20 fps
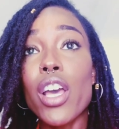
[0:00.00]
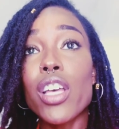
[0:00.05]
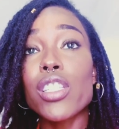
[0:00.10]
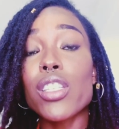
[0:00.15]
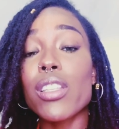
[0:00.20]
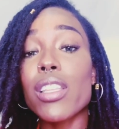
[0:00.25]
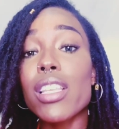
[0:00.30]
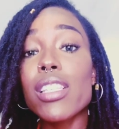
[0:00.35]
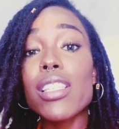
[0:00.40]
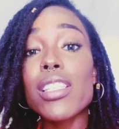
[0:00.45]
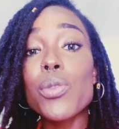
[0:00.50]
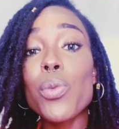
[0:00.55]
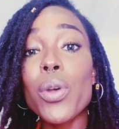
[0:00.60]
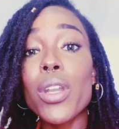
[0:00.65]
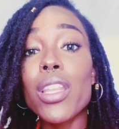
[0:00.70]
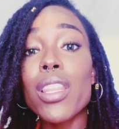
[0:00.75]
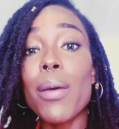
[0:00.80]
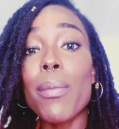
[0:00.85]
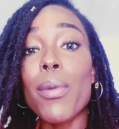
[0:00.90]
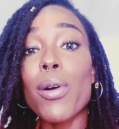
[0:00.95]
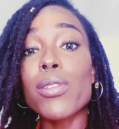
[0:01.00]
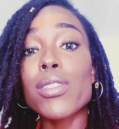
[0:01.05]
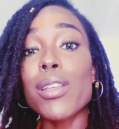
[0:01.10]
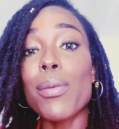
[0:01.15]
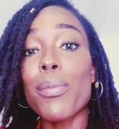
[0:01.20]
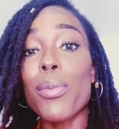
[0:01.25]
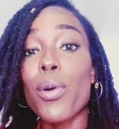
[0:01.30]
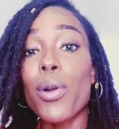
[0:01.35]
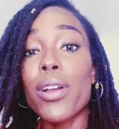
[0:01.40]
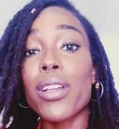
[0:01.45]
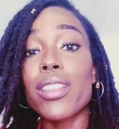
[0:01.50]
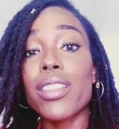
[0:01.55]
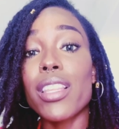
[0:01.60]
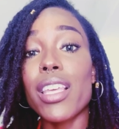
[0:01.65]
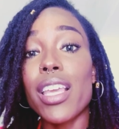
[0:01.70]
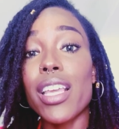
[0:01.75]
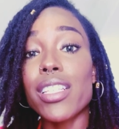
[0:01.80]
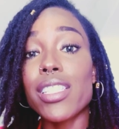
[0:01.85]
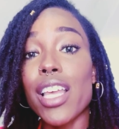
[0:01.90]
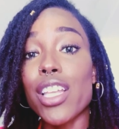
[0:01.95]
So this is one of the most important
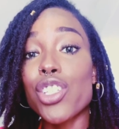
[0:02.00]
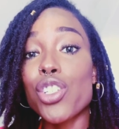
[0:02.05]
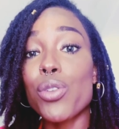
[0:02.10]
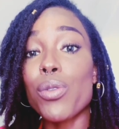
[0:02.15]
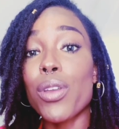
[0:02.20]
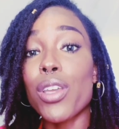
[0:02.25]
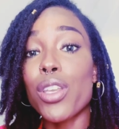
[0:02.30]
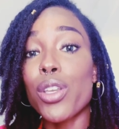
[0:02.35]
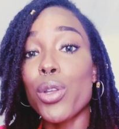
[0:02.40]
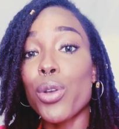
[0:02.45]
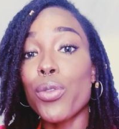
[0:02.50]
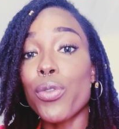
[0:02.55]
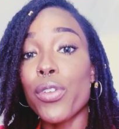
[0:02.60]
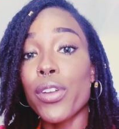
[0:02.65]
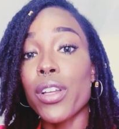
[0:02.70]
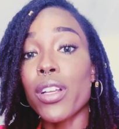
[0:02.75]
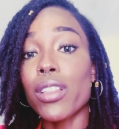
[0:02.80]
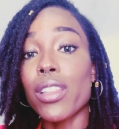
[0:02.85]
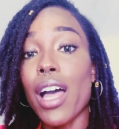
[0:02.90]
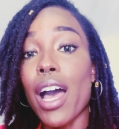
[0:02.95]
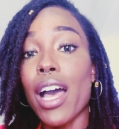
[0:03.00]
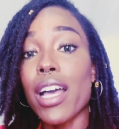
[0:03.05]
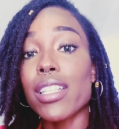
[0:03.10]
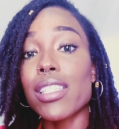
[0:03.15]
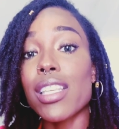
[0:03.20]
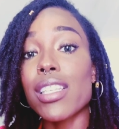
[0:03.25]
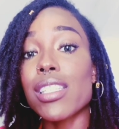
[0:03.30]
things that you can do for your locks,